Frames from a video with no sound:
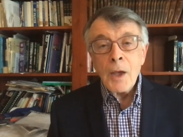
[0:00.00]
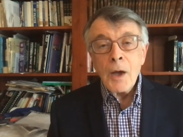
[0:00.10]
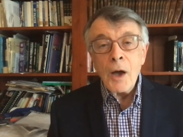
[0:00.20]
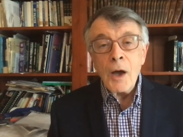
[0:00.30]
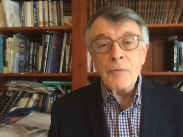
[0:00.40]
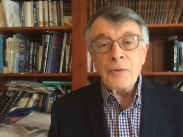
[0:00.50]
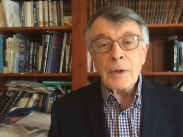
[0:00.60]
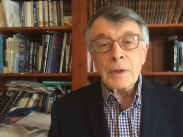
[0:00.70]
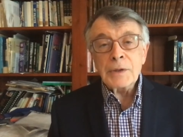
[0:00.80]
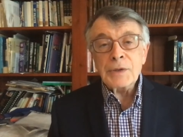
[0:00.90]
of
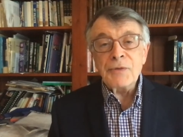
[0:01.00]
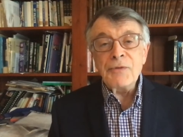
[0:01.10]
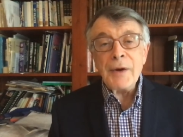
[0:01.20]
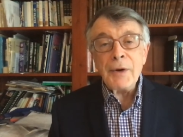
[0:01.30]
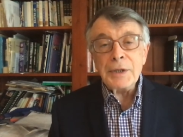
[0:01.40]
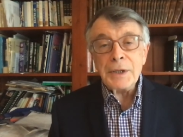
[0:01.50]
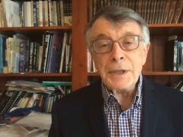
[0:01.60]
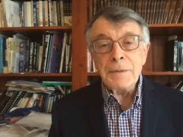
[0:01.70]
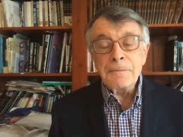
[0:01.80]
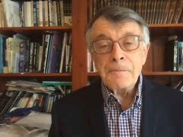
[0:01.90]

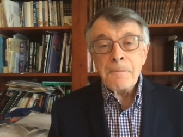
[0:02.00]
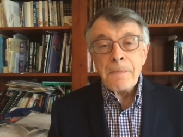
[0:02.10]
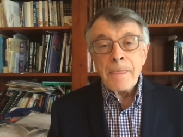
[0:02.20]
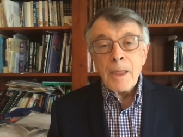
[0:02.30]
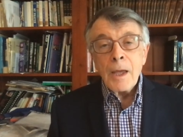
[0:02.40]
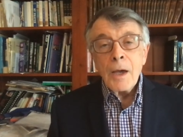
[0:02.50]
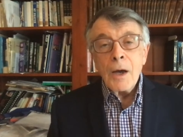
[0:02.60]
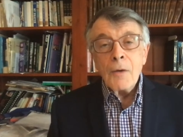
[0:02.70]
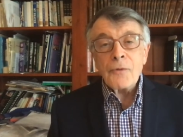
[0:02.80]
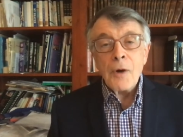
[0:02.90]
severity
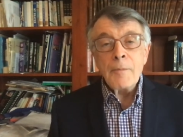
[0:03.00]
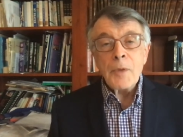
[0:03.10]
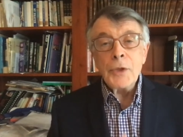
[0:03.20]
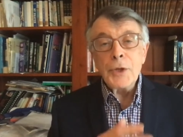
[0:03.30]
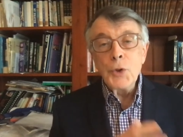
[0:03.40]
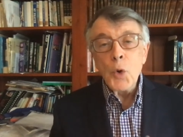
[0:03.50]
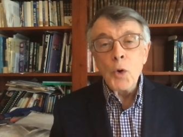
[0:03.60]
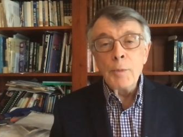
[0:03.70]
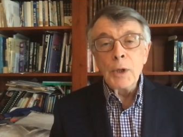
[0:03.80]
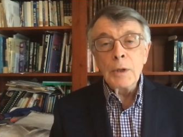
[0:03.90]
from the
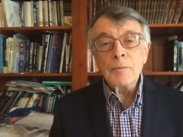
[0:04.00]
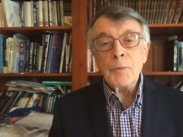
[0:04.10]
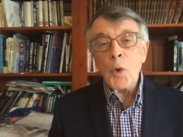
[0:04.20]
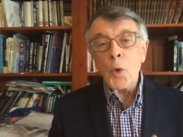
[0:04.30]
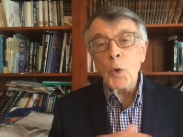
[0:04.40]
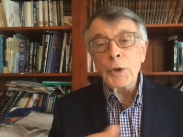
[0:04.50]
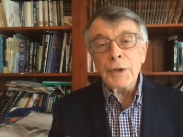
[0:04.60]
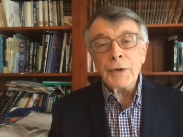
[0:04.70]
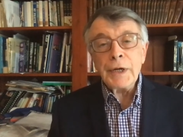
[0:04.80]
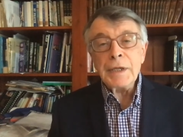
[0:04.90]
normal,
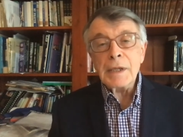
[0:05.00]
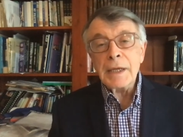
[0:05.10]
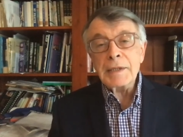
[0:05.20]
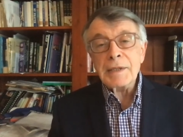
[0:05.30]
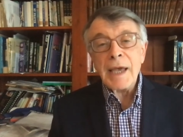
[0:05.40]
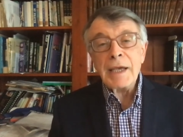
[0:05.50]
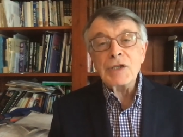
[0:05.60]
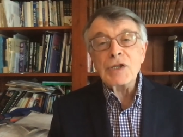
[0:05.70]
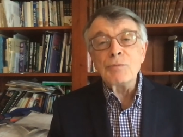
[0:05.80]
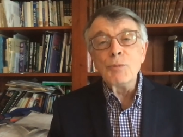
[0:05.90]
ordinary, let's say
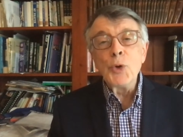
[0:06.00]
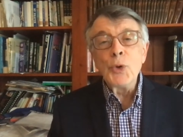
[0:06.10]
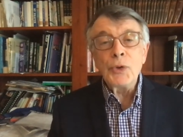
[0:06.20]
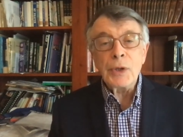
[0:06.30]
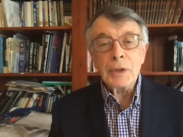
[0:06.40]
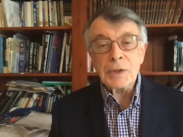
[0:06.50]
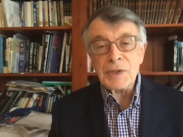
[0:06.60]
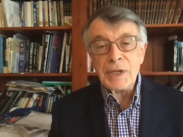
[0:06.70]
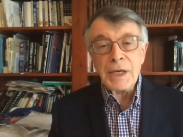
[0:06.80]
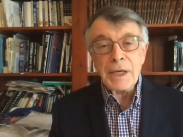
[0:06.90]
smooth
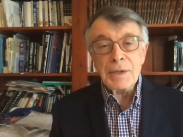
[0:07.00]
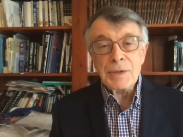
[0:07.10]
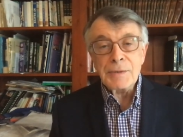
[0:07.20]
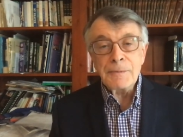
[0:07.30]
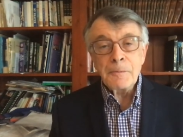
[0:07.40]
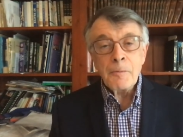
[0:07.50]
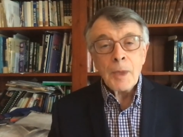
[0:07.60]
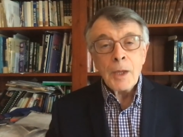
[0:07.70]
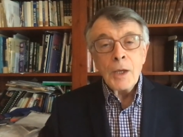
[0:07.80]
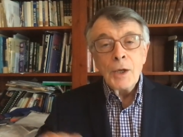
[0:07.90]
seas,
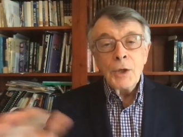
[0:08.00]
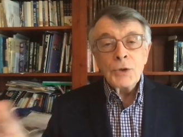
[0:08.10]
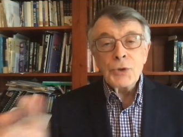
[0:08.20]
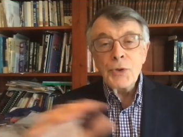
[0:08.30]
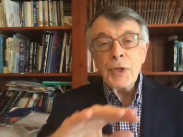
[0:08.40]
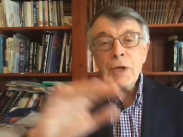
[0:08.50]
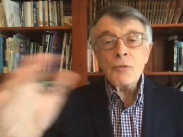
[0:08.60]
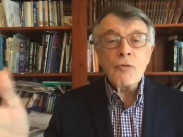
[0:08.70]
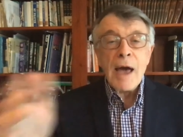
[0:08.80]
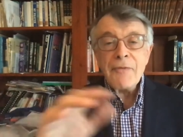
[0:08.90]
to the
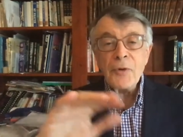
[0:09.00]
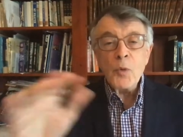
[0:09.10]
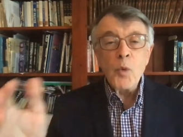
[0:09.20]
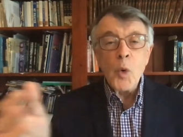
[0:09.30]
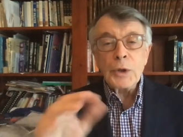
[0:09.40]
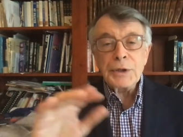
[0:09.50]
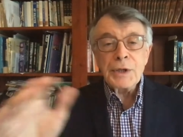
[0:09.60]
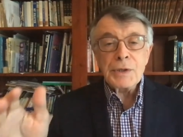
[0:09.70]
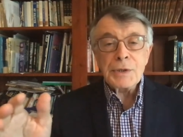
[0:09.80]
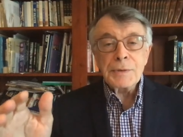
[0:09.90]
rougher
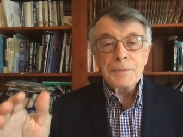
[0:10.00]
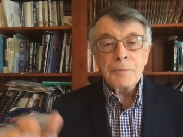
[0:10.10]
waters,